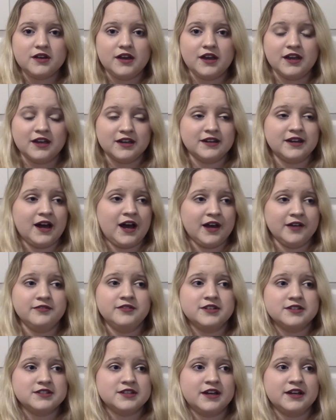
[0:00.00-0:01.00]
And I've
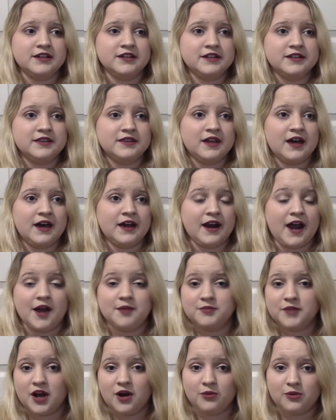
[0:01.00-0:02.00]
decided that
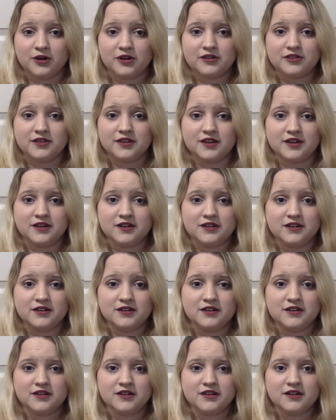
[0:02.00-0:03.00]
I'm not worth it,
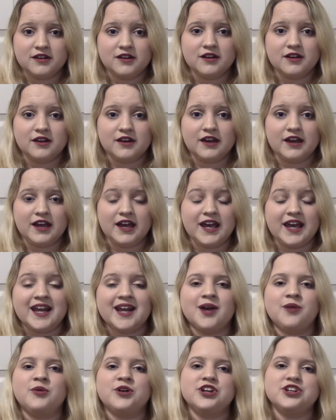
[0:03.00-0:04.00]
and
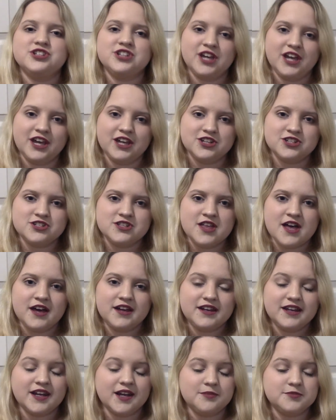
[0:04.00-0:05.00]
I want to change
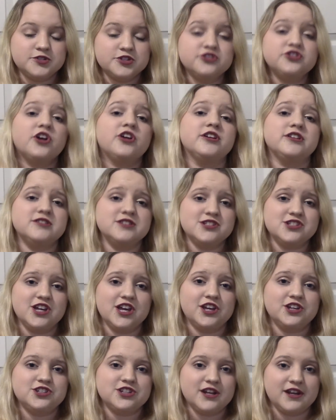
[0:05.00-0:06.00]
that, and I'm starting to
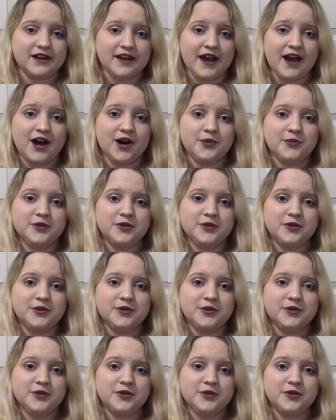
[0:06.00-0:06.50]
change it now.